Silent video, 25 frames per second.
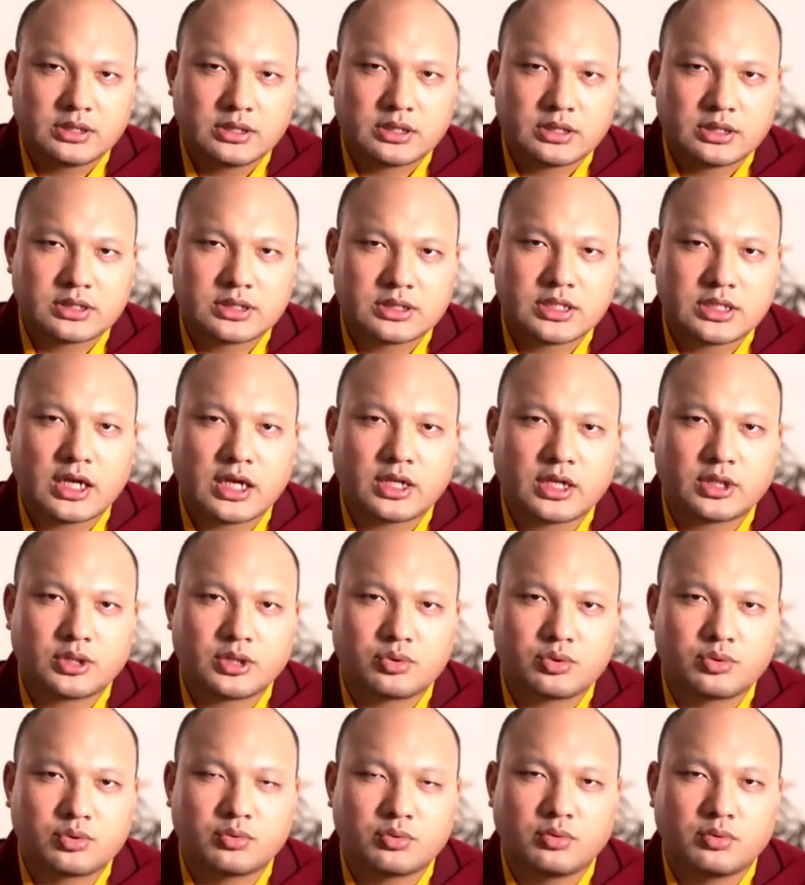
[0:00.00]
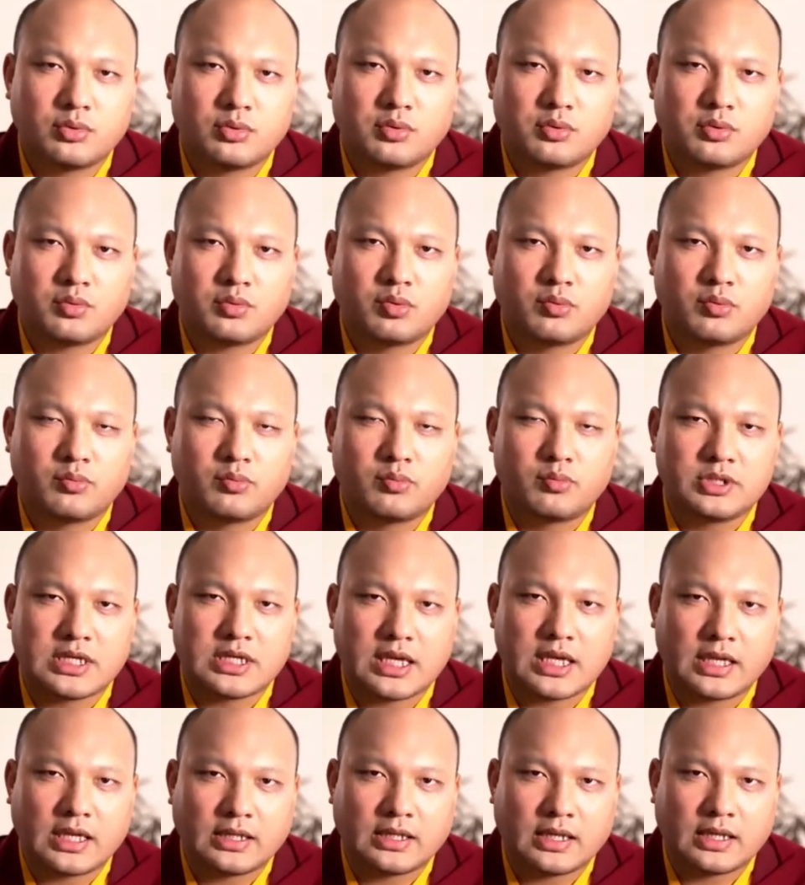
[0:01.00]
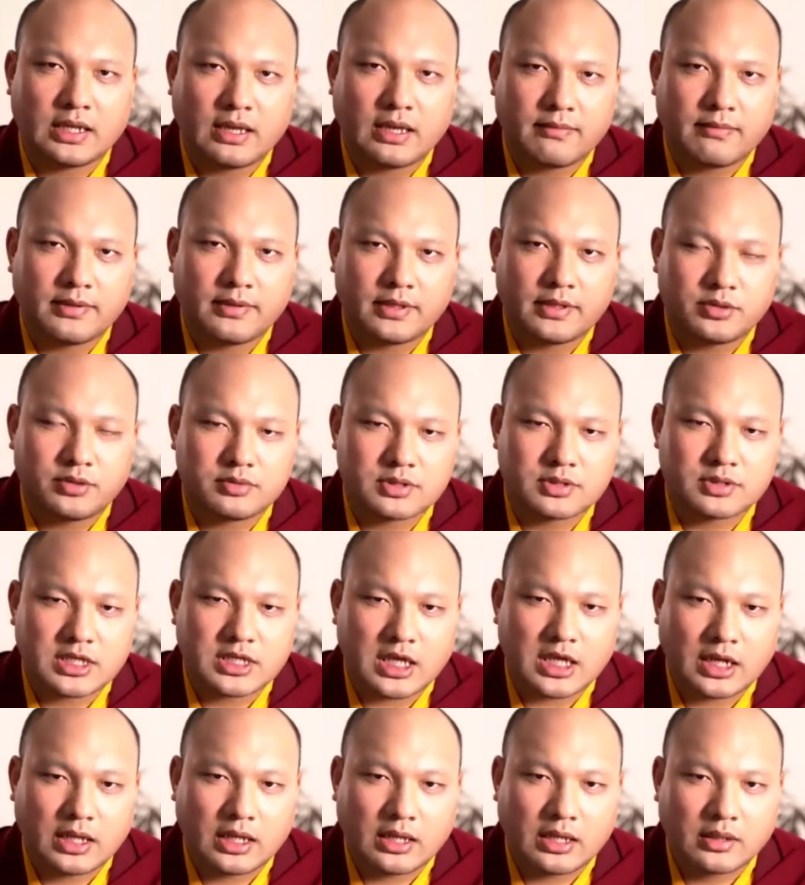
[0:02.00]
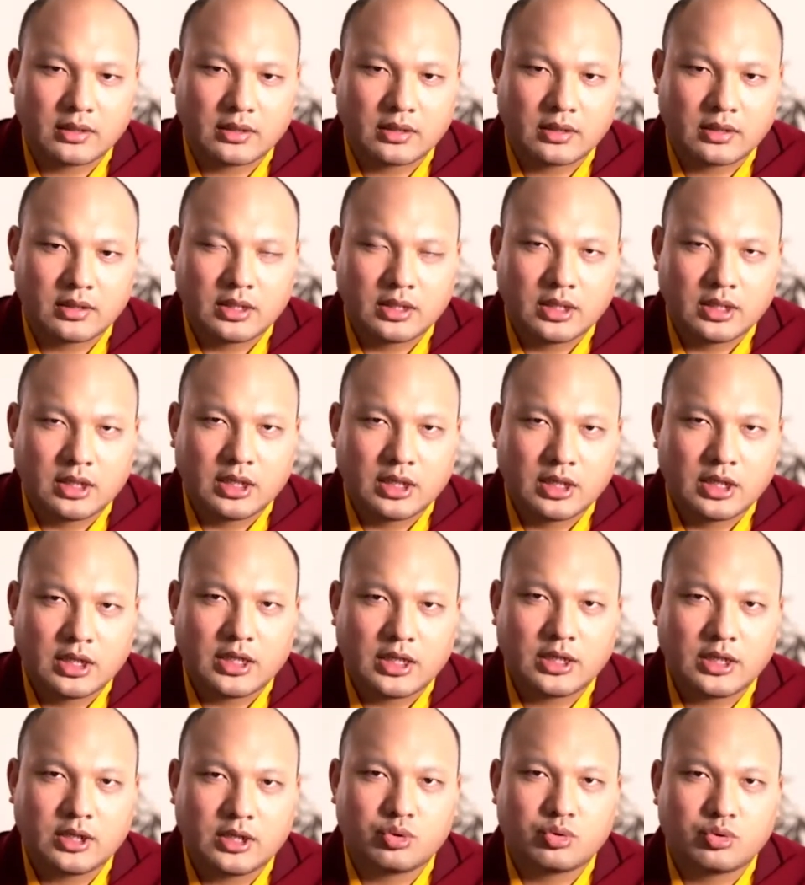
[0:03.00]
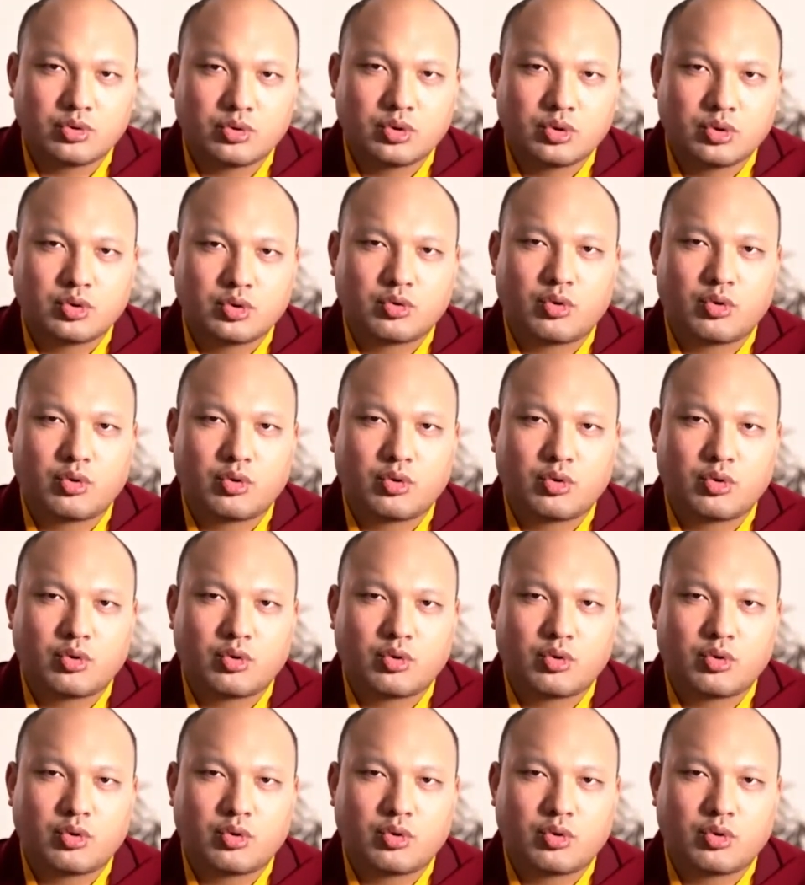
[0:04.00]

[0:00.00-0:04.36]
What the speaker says: a hurry that he didn't eat much on the tree and he didn't sleep much on the way.